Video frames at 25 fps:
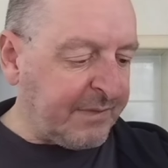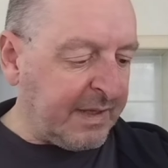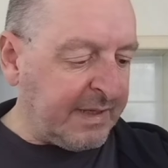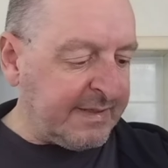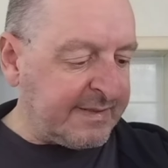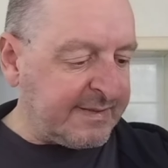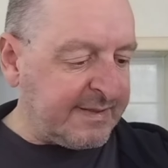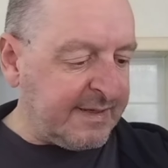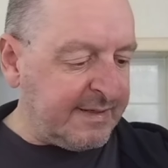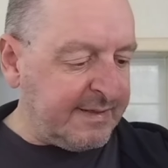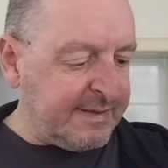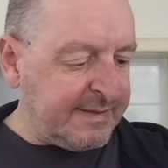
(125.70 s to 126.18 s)

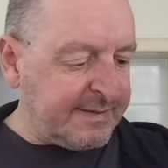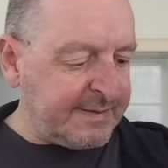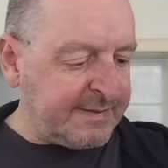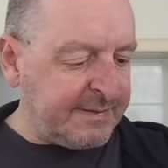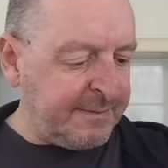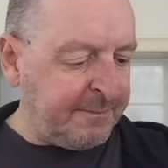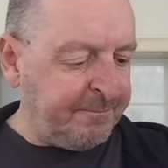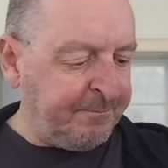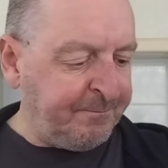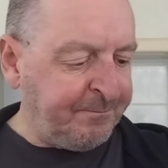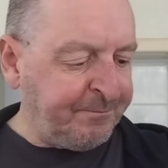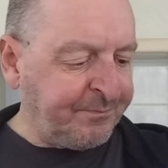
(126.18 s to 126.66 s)
it
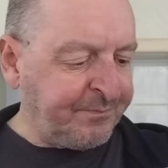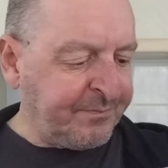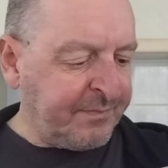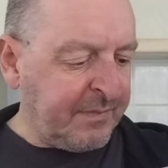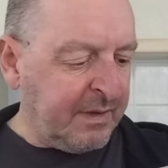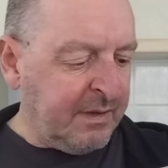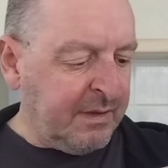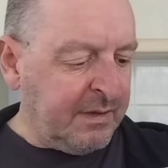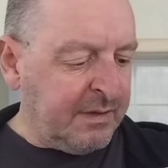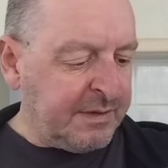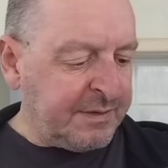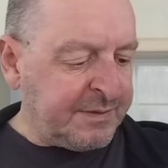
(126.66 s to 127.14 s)
says
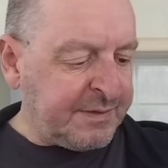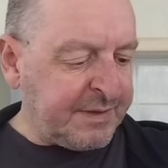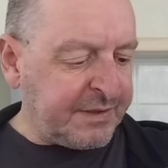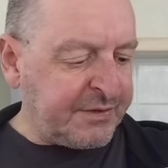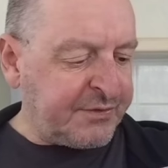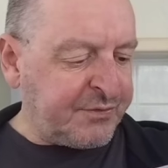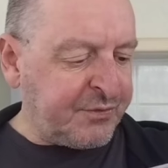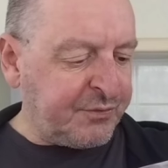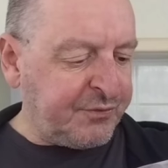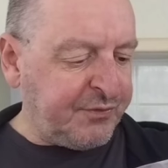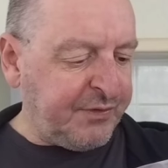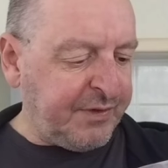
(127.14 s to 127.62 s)

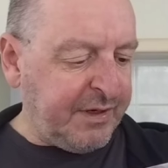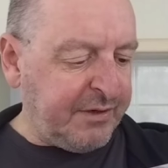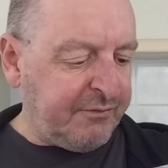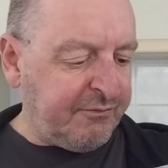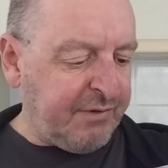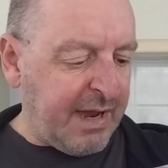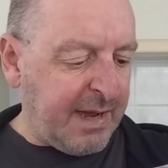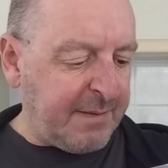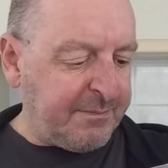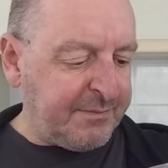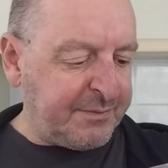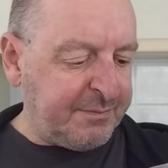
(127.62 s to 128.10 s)
six tortilla
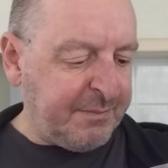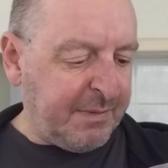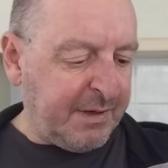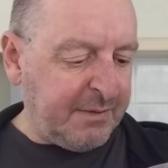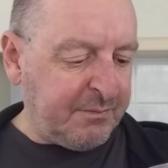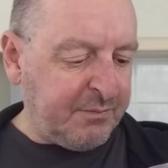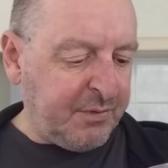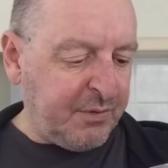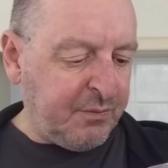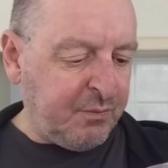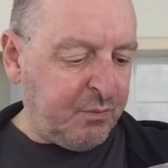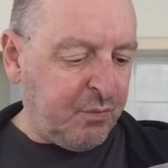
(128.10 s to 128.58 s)
wraps
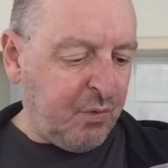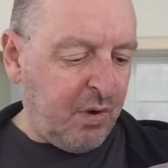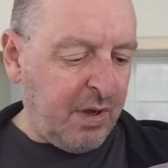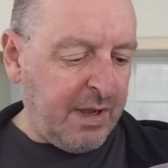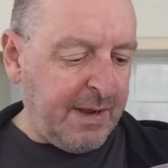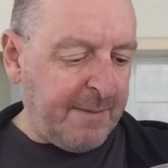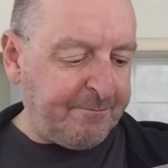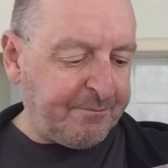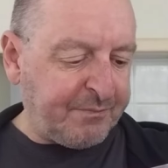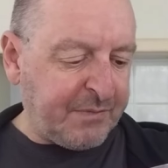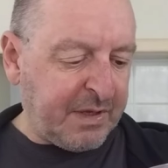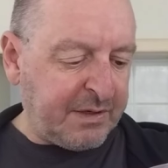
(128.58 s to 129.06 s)
made with
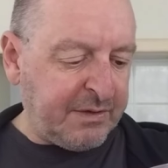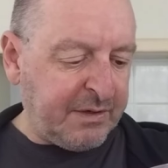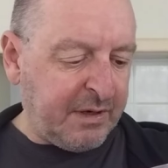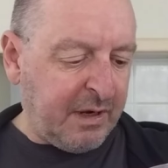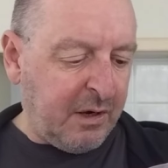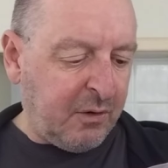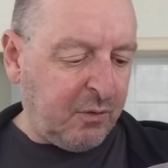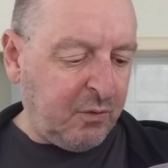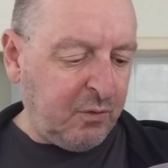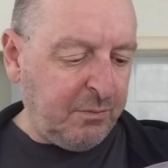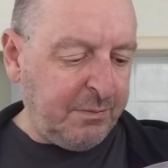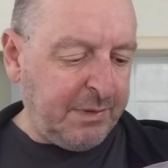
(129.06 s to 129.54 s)
white and
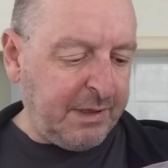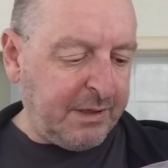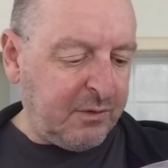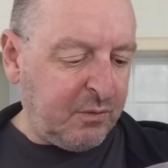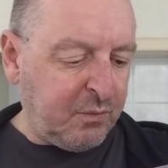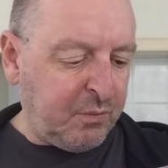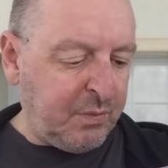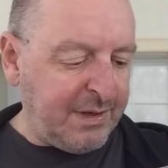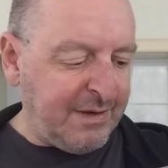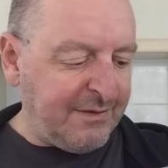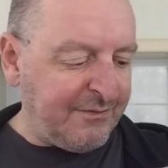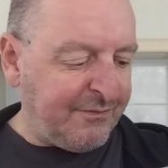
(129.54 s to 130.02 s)

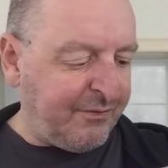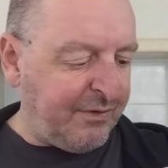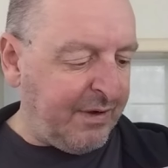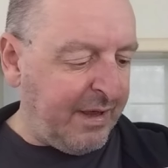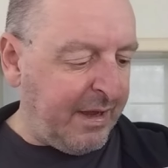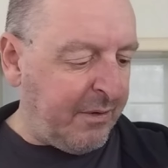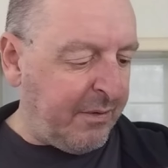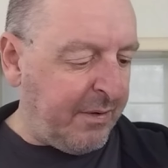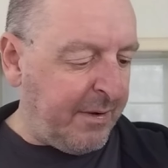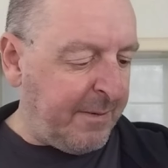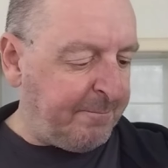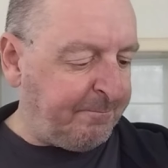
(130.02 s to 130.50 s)
wholemeal wheat
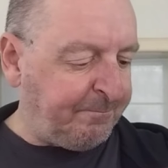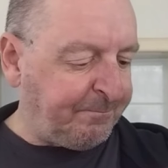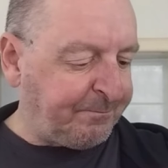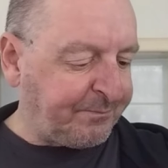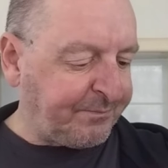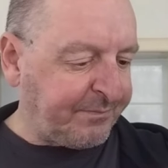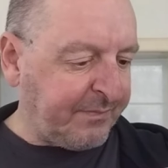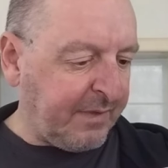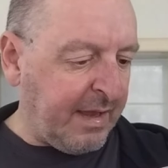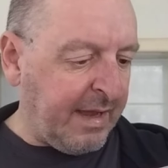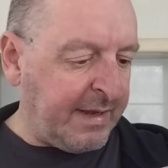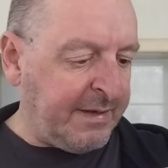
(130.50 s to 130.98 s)
flour
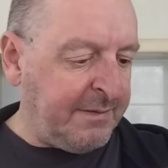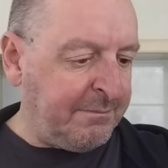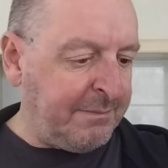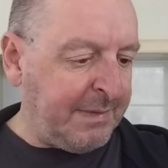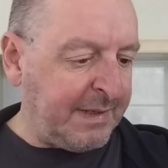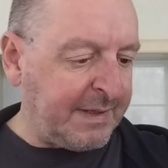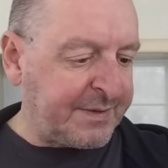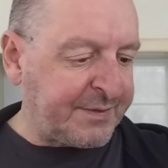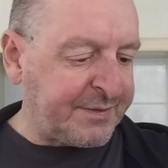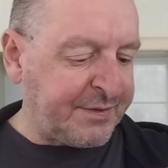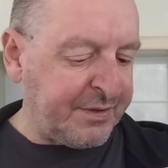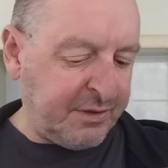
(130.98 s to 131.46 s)
and
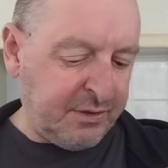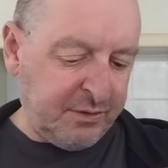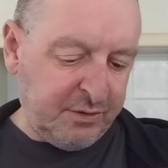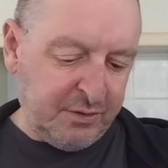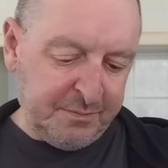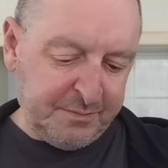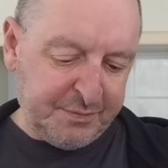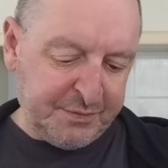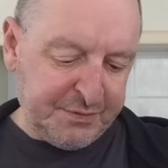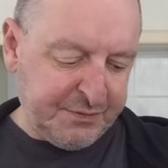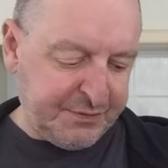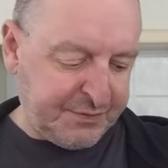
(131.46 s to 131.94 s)
mixed
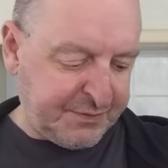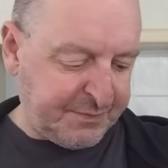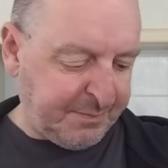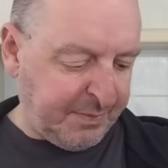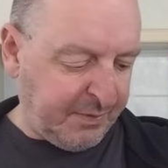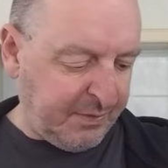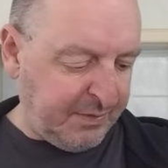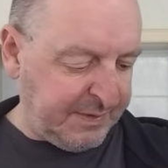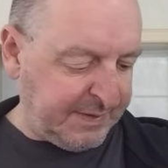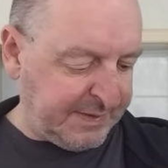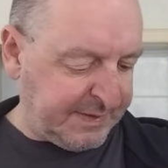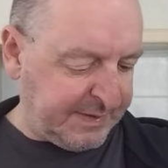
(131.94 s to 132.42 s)
herbs and
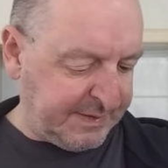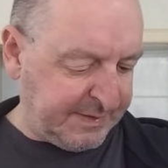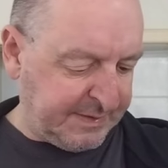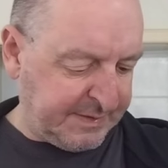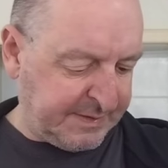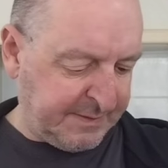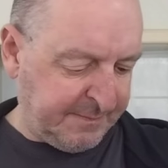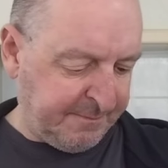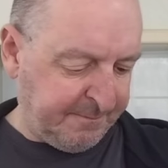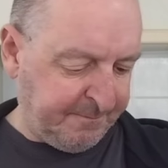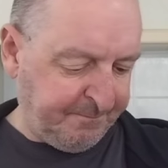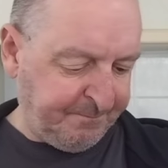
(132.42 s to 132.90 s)

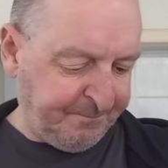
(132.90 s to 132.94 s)
spices.